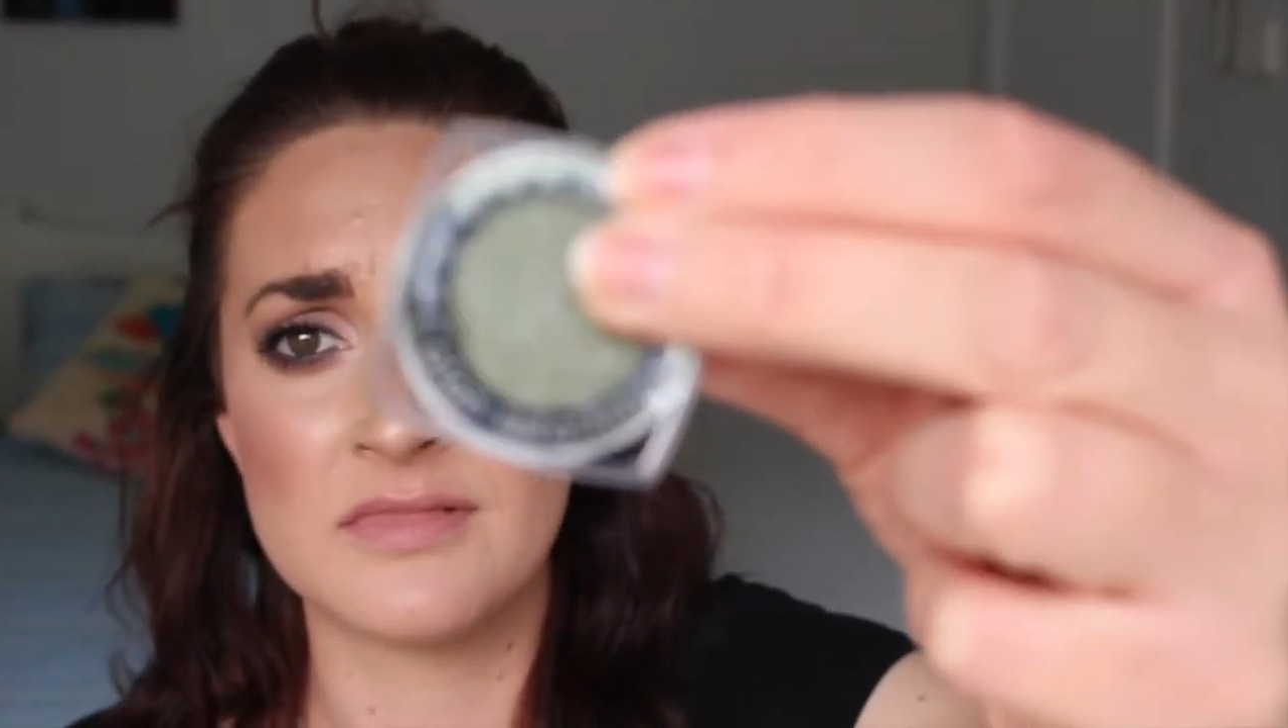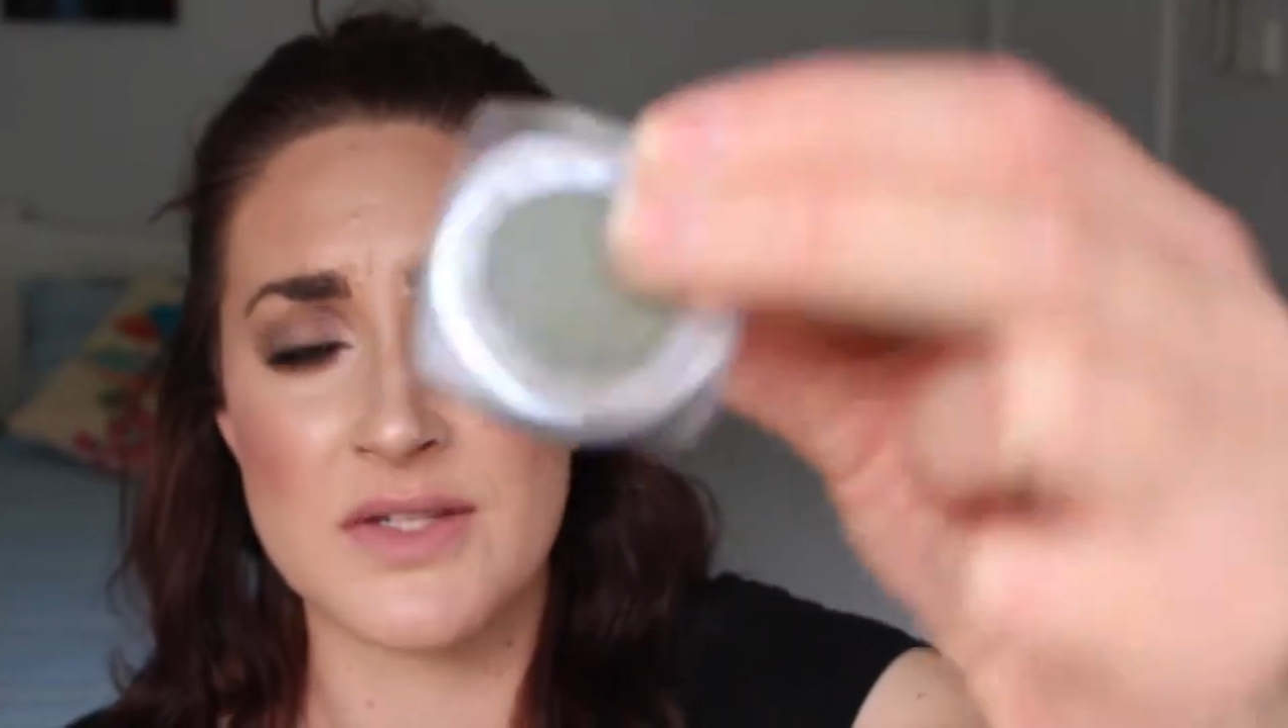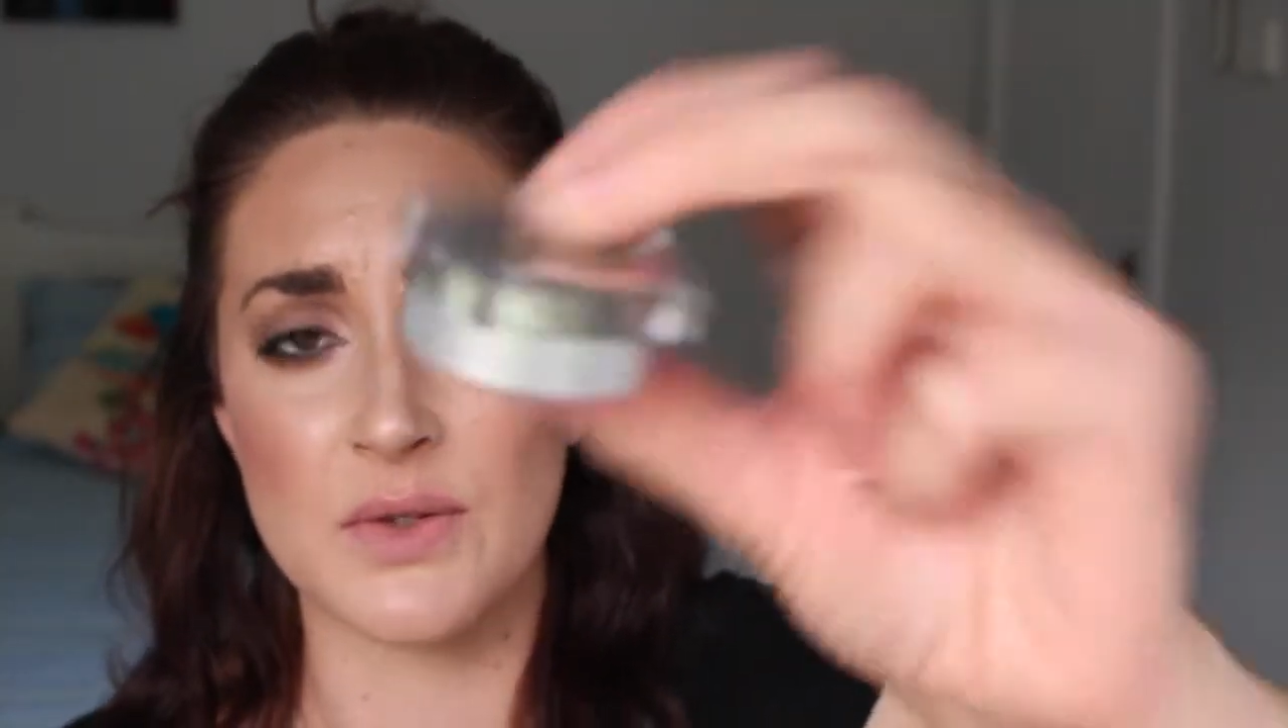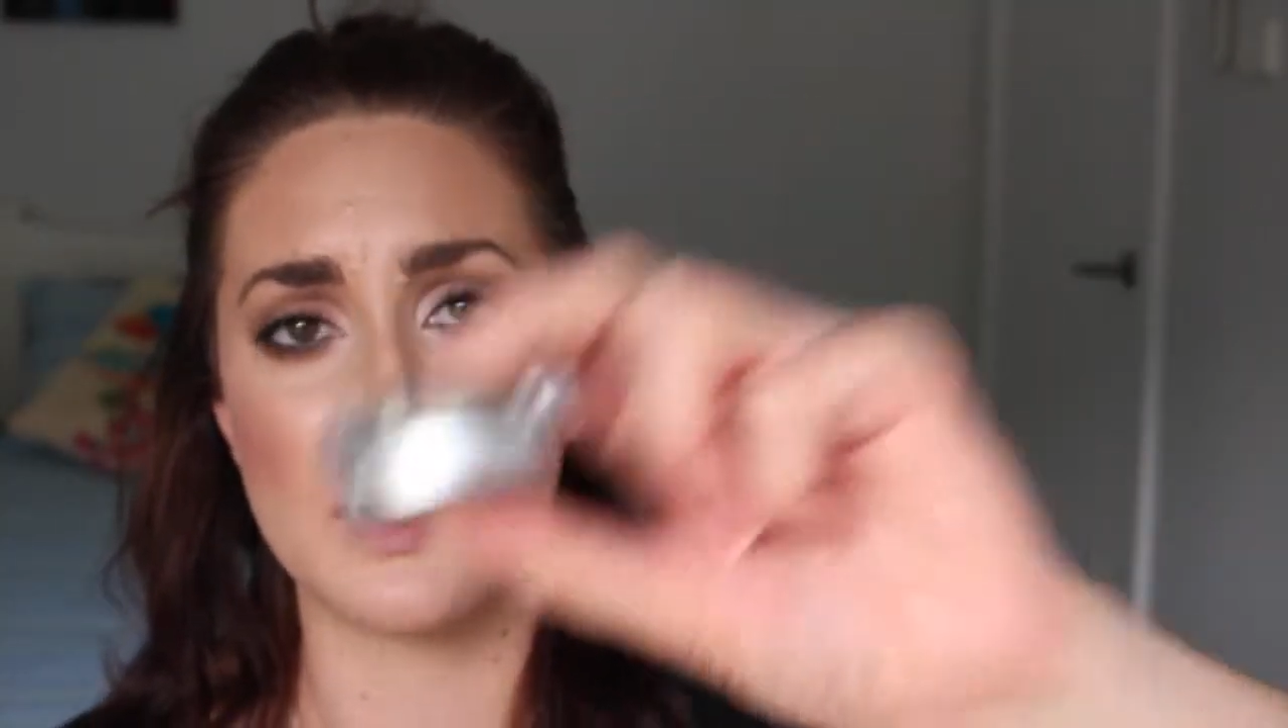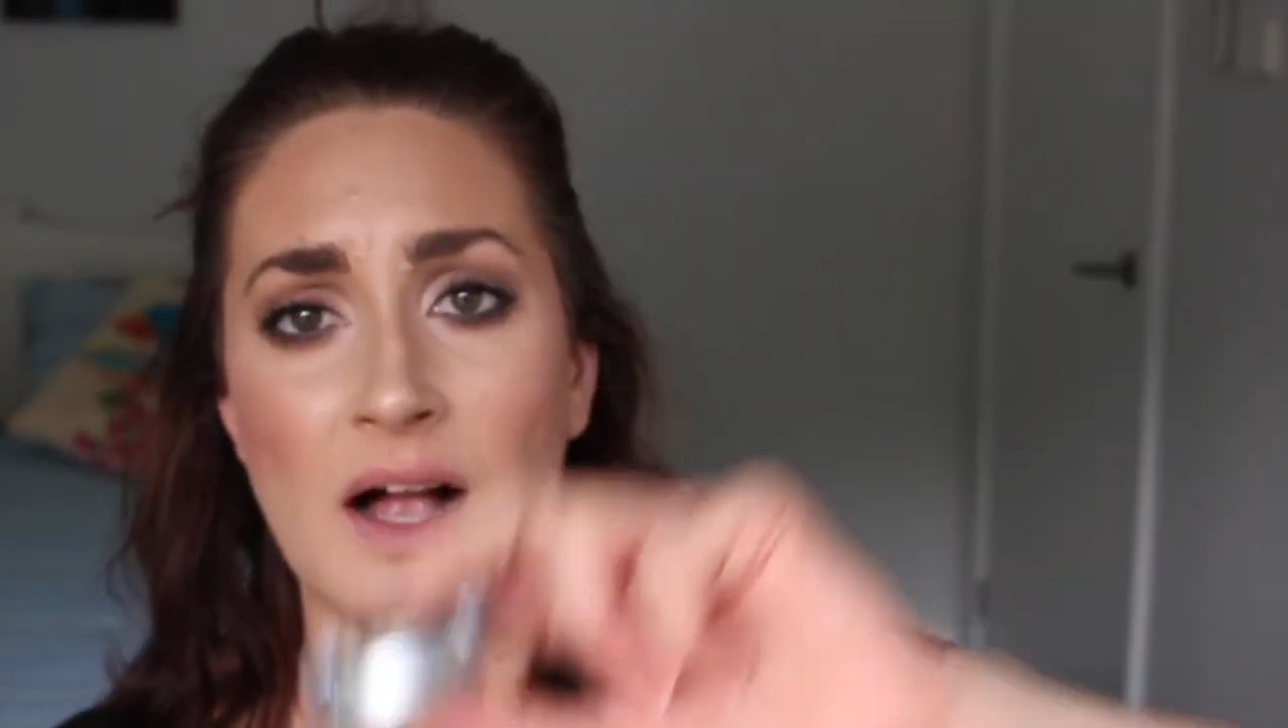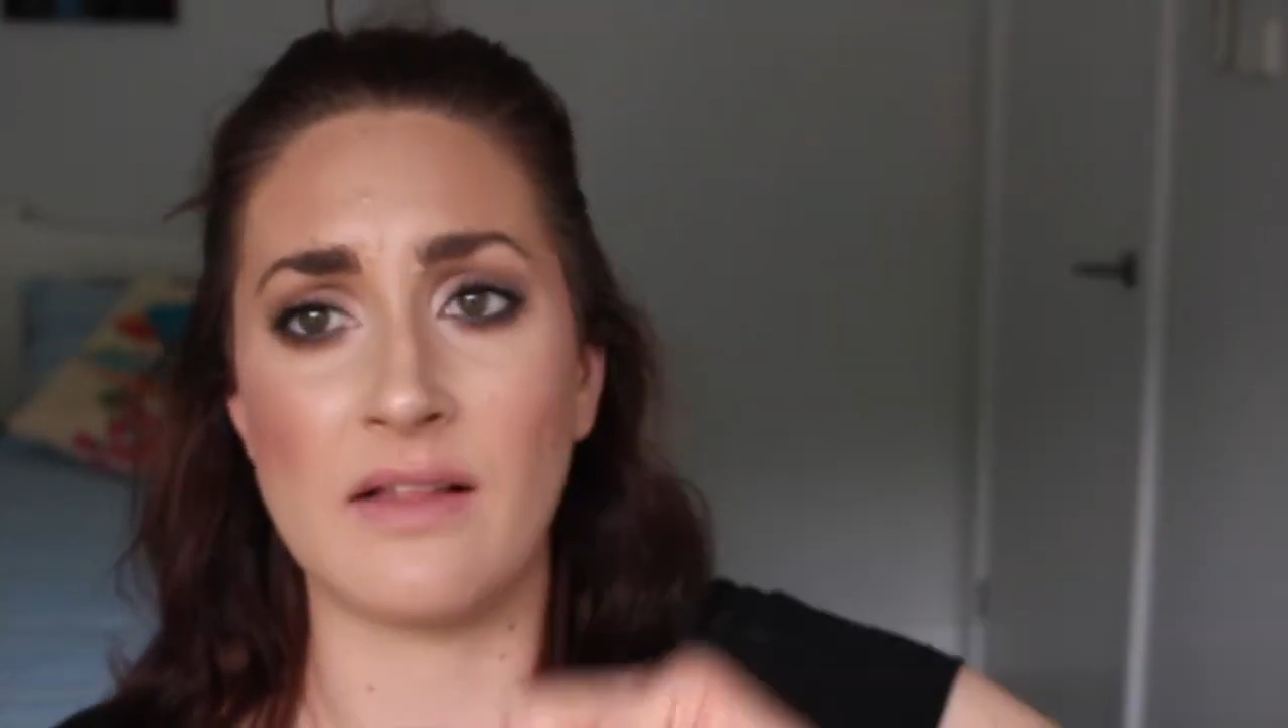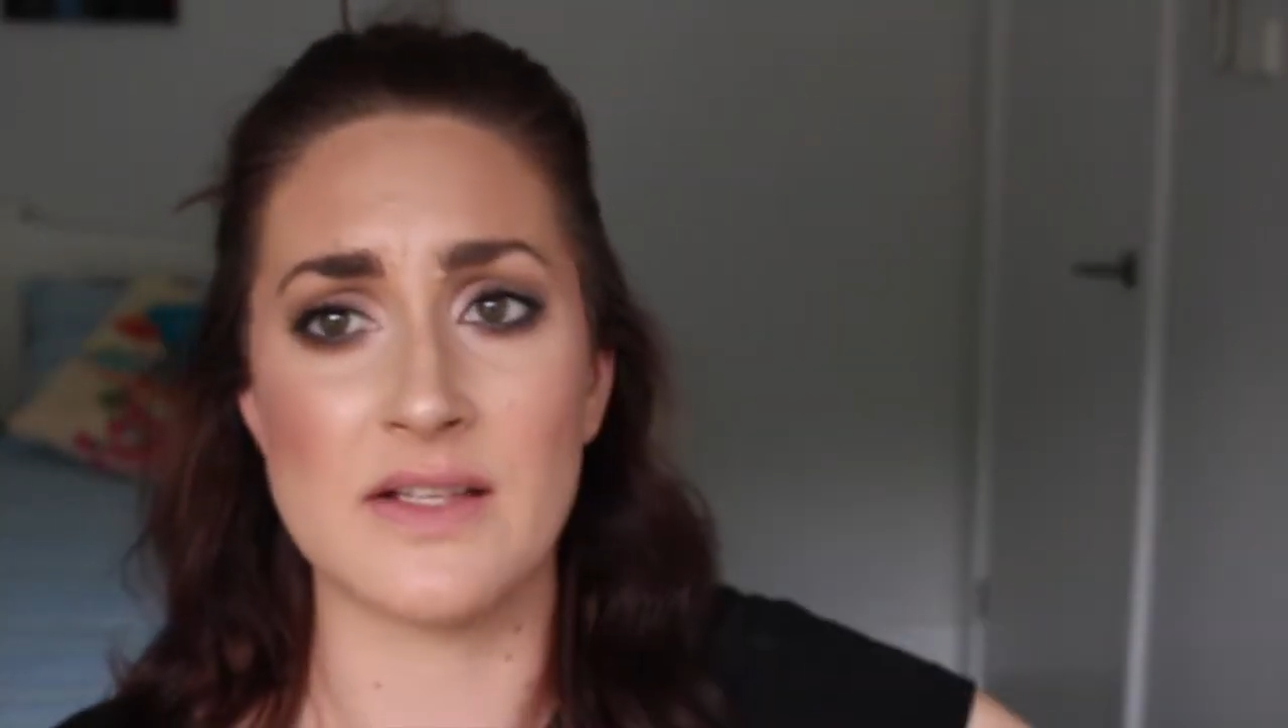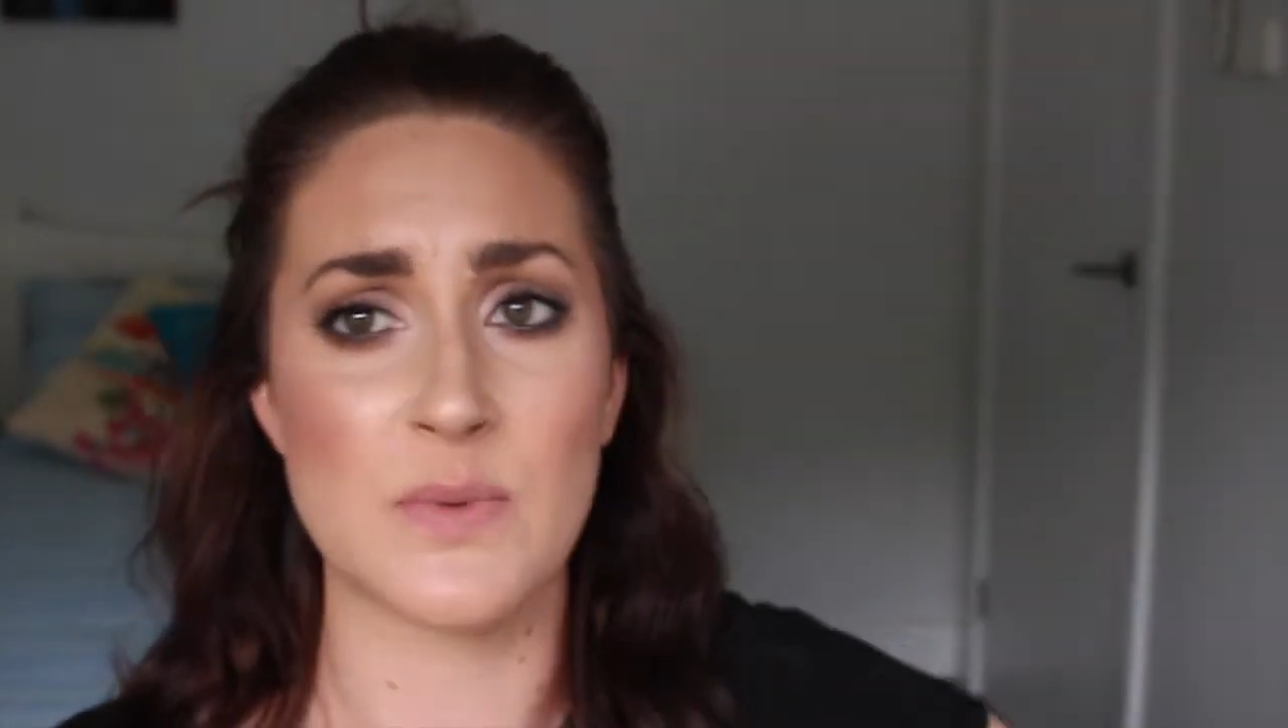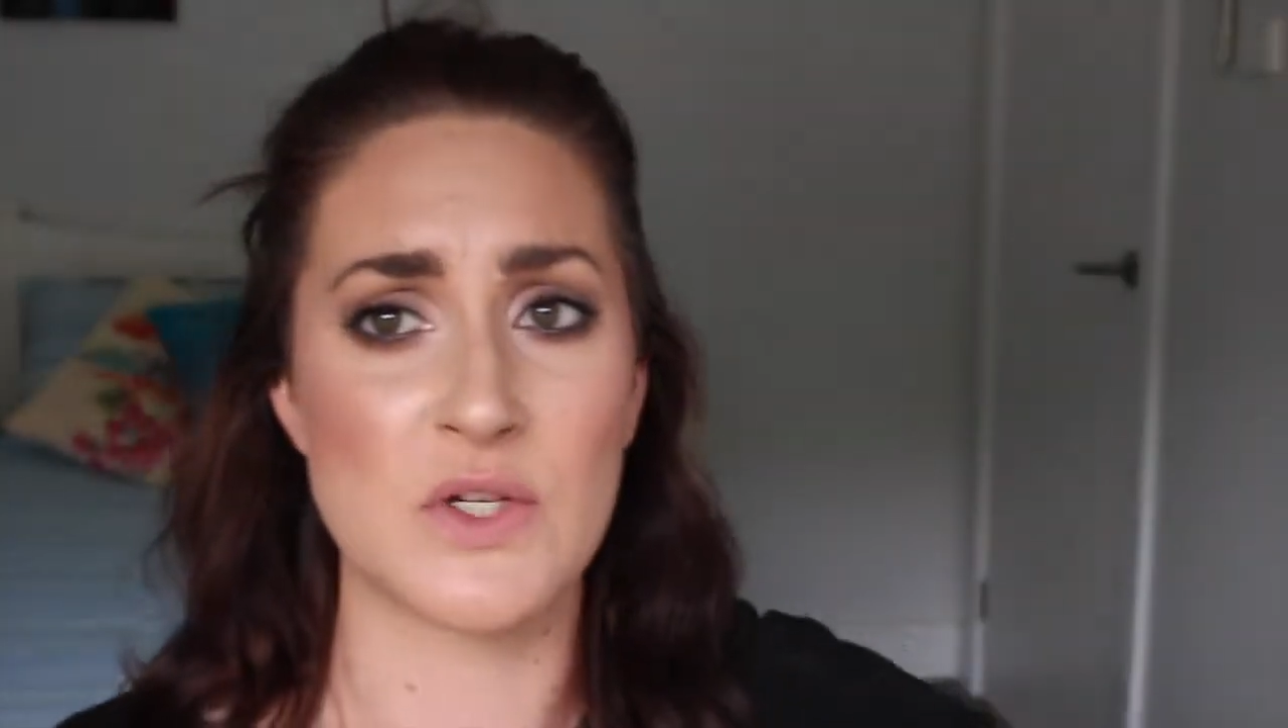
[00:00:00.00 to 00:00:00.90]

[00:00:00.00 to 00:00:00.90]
sort of colours,